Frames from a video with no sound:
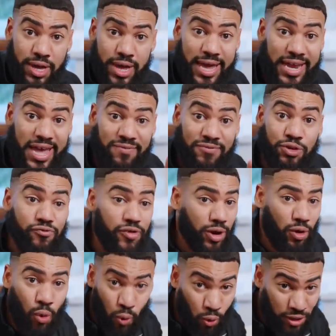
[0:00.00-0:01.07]
And if you
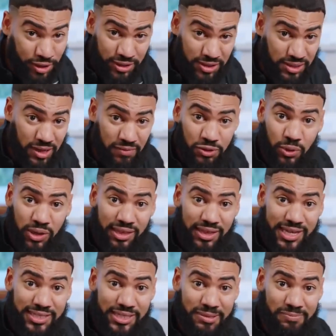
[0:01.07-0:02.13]
record yourself doing a
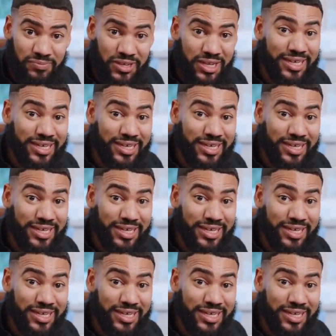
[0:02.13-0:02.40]
lesson,